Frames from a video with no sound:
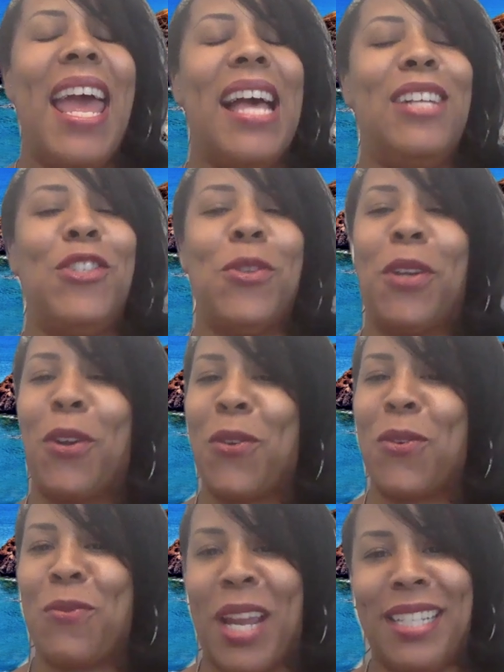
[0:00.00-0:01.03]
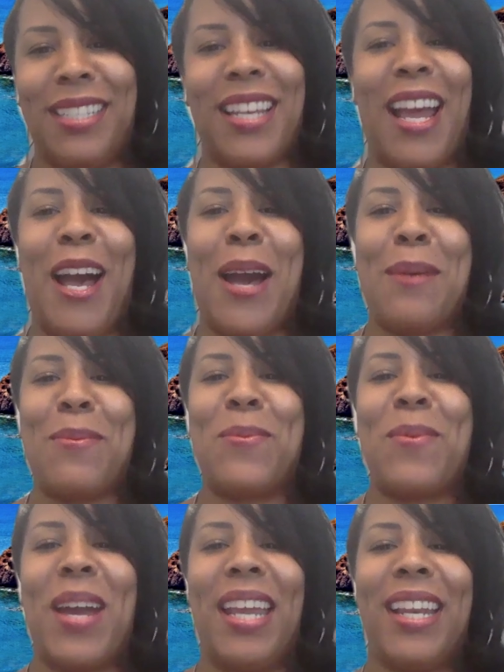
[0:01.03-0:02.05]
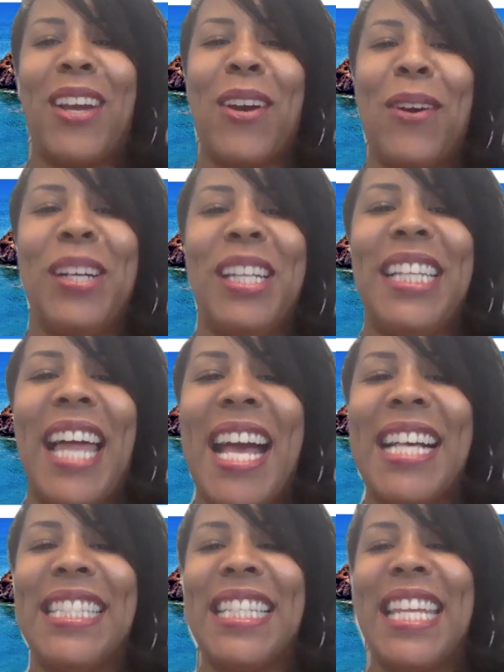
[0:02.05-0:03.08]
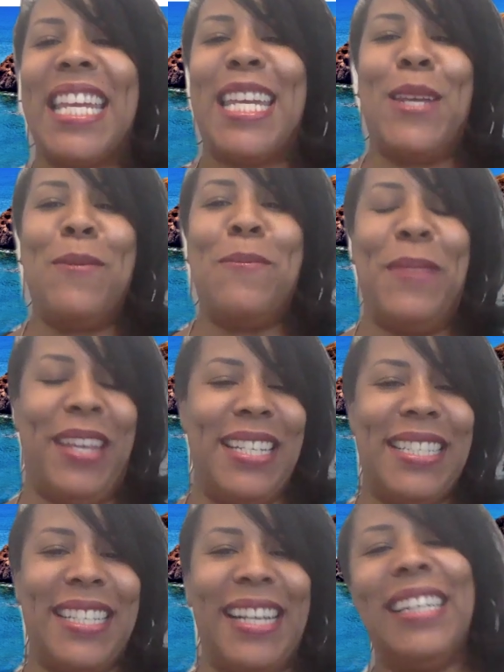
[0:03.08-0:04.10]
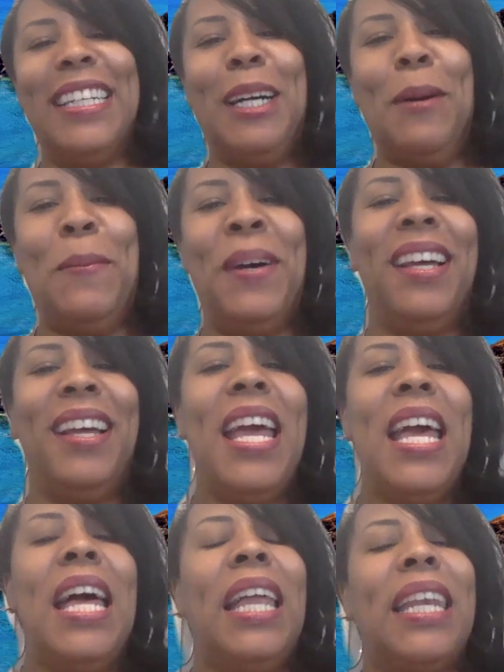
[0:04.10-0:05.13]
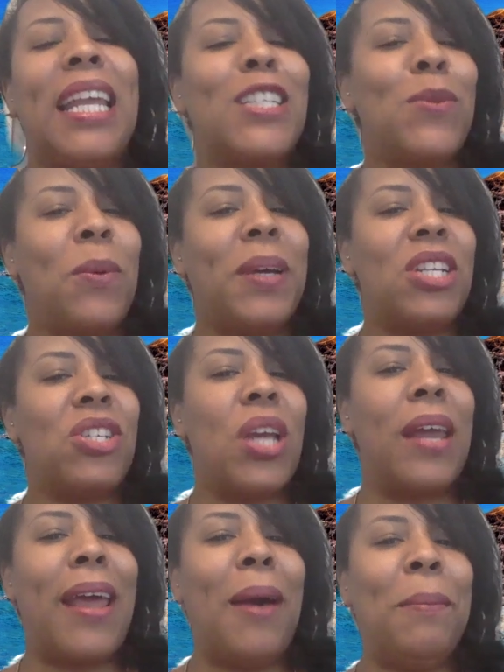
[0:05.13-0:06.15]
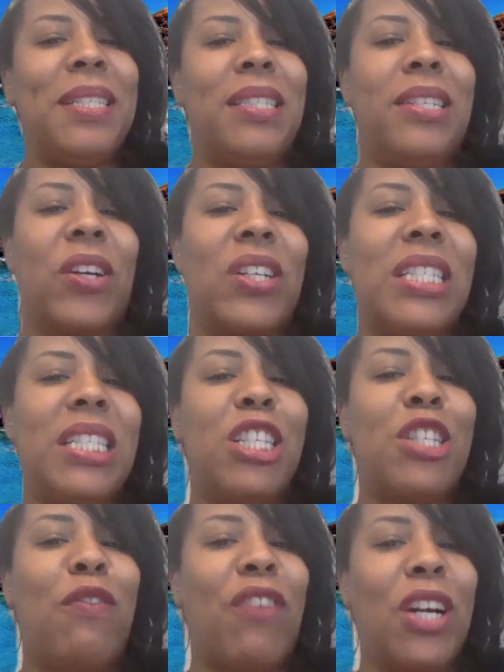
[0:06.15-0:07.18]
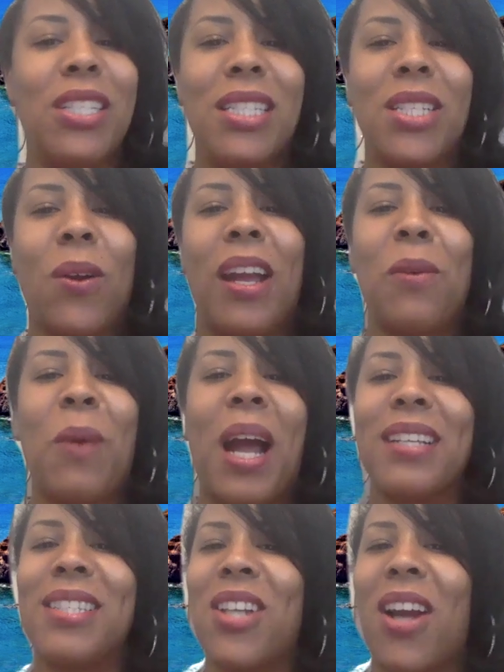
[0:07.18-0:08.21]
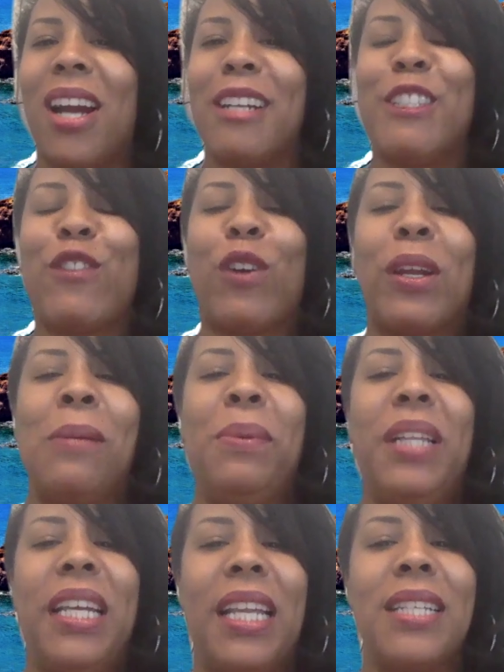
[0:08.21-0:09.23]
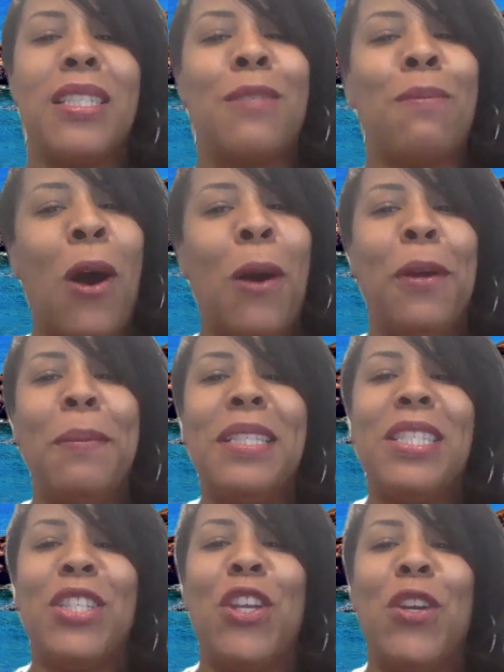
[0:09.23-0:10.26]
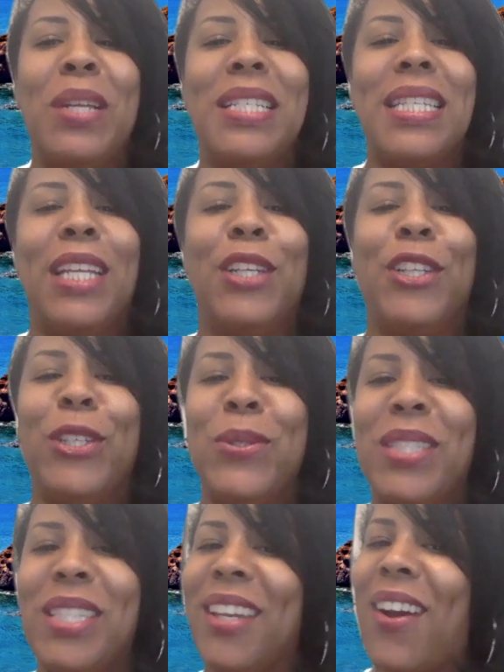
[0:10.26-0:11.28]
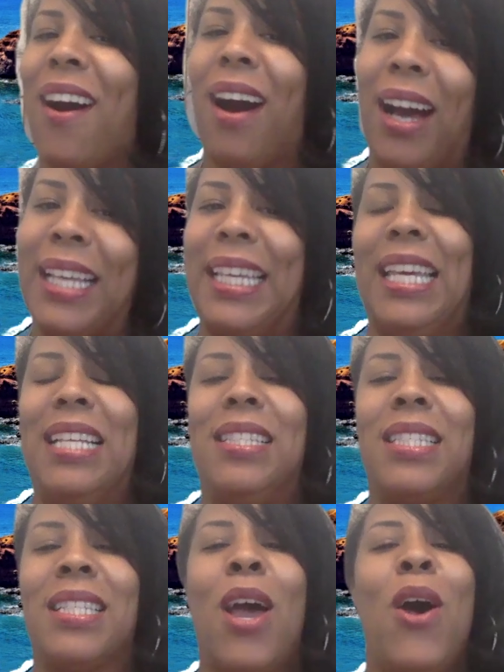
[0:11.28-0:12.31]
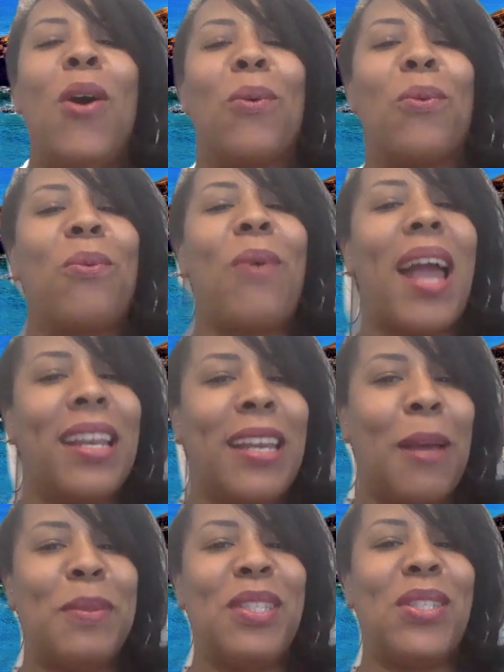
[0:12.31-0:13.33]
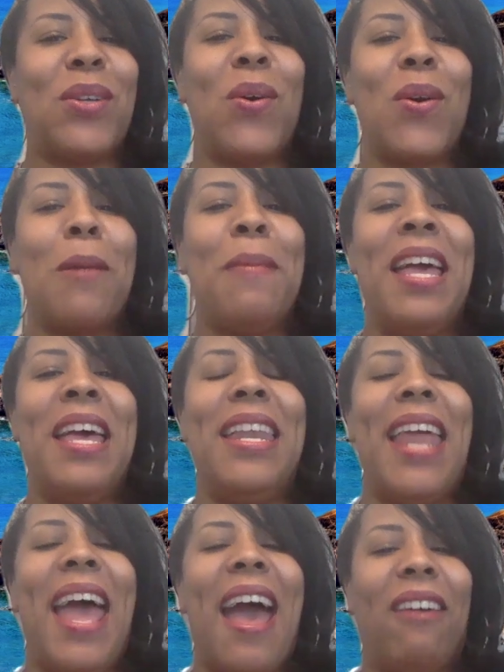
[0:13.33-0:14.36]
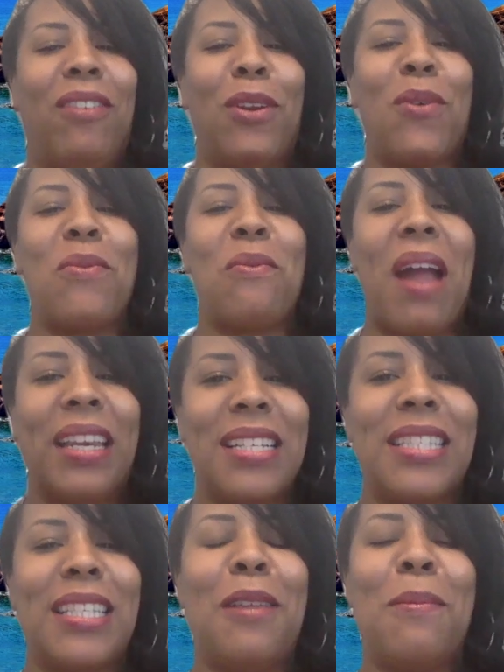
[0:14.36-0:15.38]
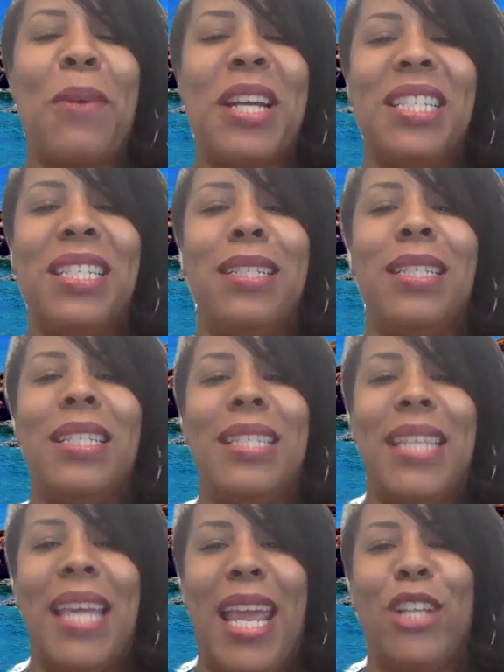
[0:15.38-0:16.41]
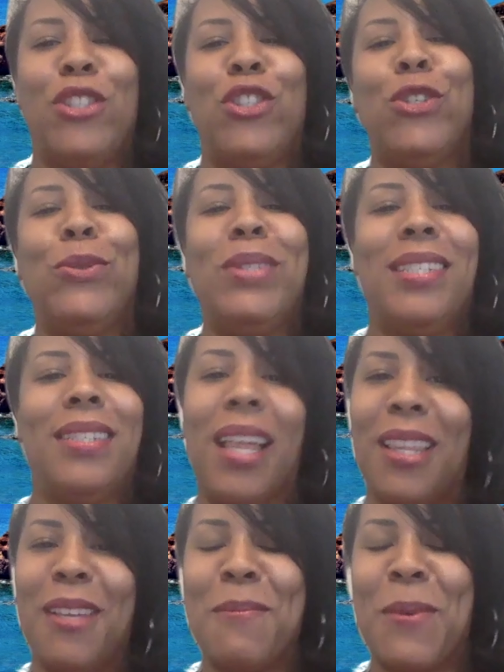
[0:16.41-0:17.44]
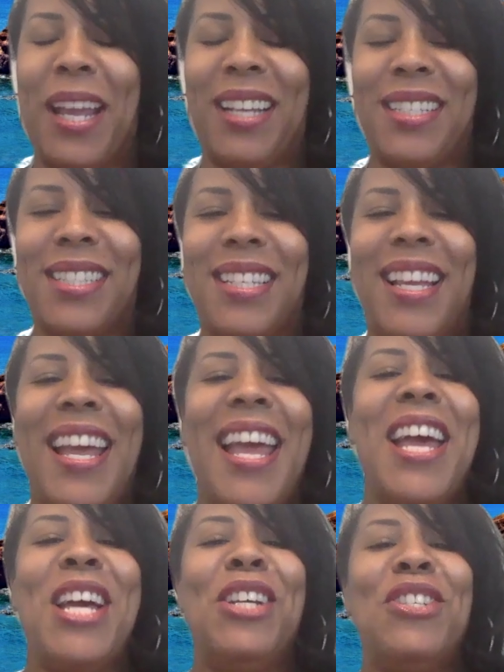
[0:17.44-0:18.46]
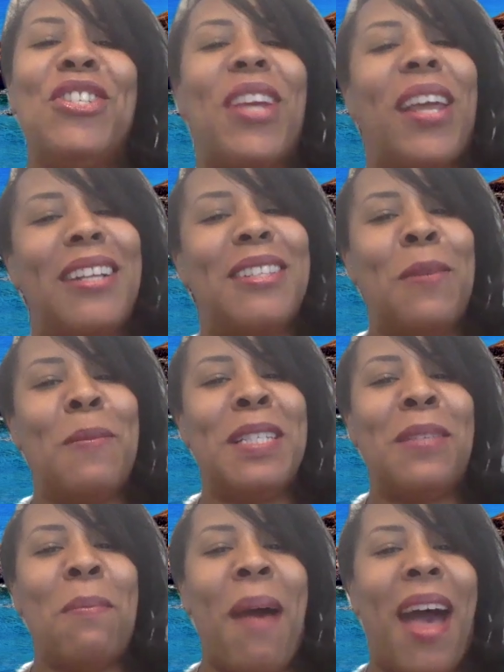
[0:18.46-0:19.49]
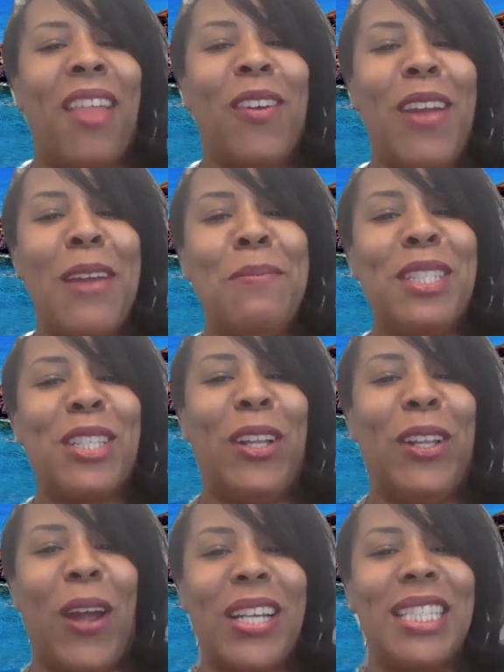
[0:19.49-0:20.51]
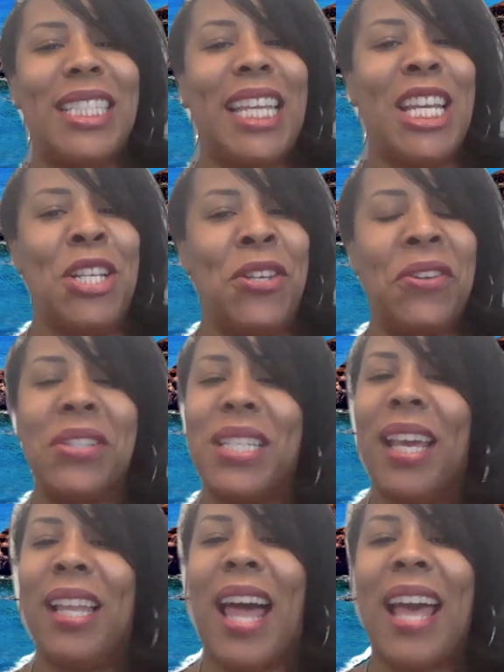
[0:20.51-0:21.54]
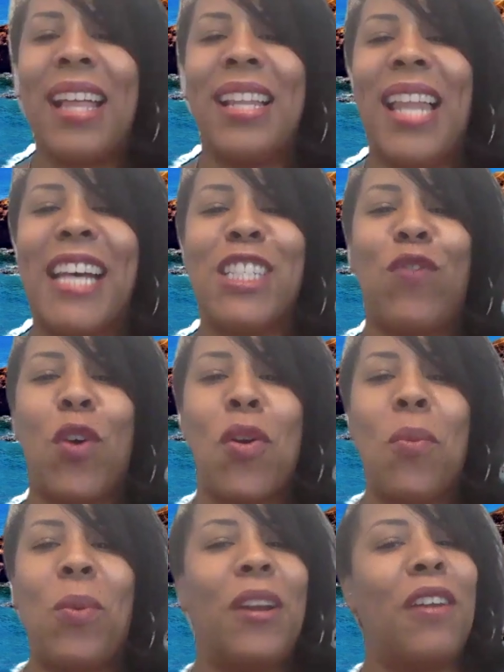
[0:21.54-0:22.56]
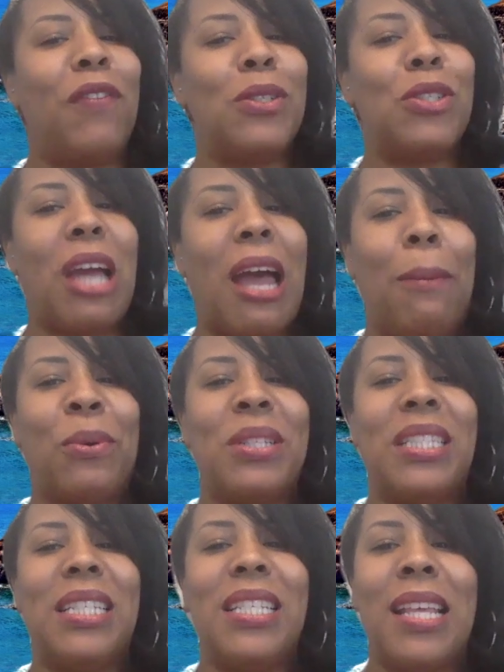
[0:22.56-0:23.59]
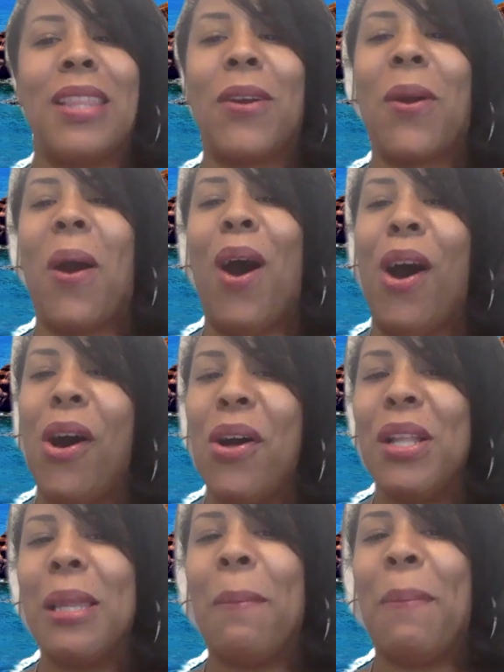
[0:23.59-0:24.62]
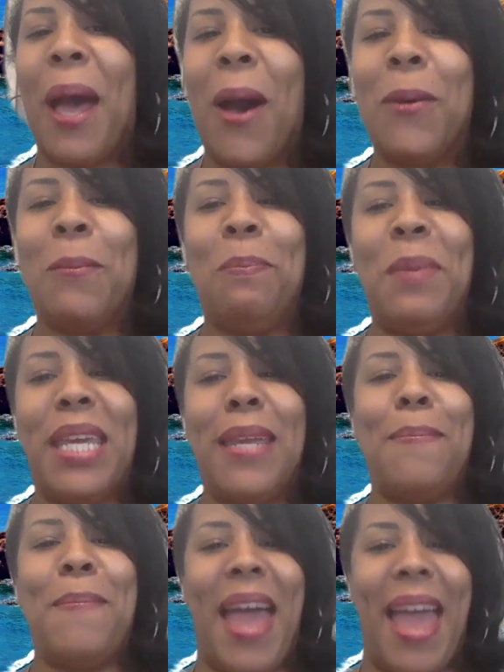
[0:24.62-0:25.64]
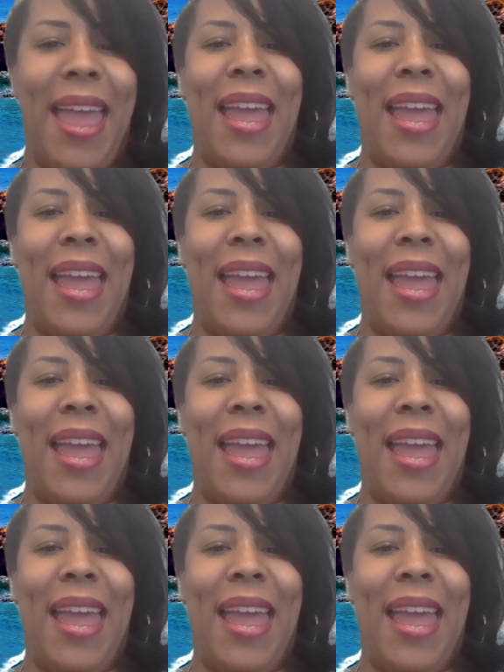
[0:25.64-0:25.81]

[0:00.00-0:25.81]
and doing a great job. Way to go, class. Keep it up. Next, we want to shout out Miss Dickerson's first grade rock stars for completing Small Moments Unit in Lucy Calkins, writing up a storm and having a writing celebration today to celebrate. Shout out to Miss Mather and Miss Clark's Kinder DLI class for a wonderful job presenting their All About Me bags.